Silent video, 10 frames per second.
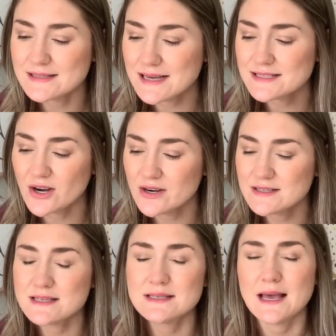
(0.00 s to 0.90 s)
that's hard
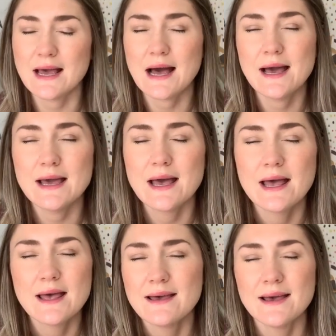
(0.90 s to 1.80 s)
to say. I,
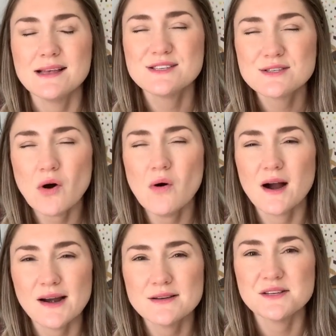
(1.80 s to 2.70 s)
it's so
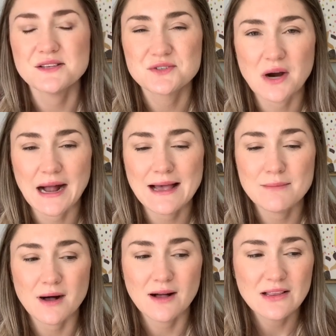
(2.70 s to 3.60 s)
hard to describe.
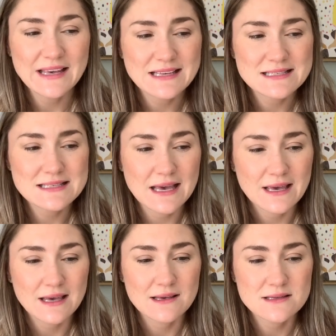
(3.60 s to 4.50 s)
All I can say
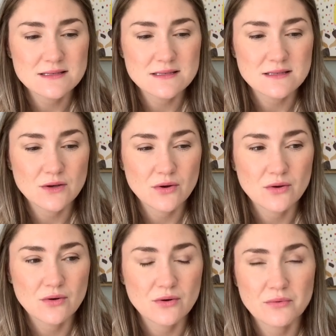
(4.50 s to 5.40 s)
is
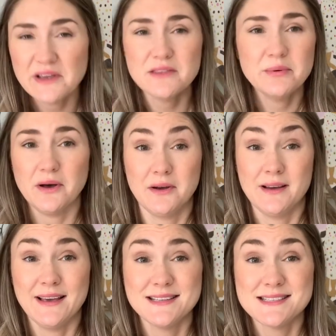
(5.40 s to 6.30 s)
read the book.
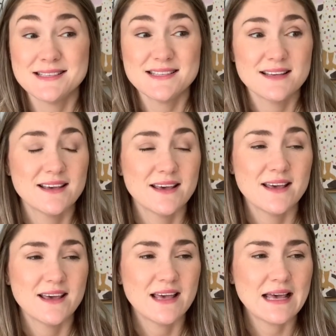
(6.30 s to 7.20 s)
It's,
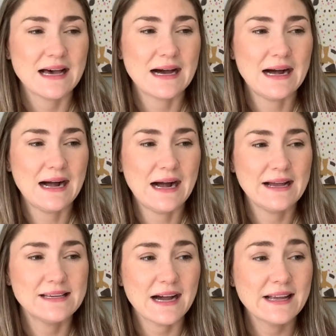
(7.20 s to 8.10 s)
I,
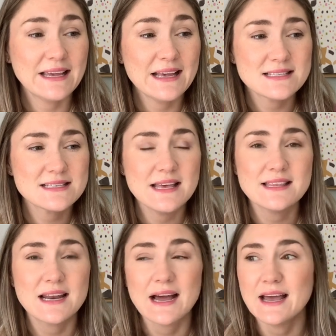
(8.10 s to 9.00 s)
I can't say
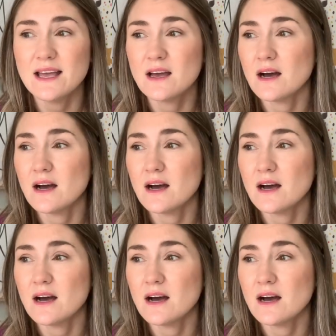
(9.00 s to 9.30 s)
that I,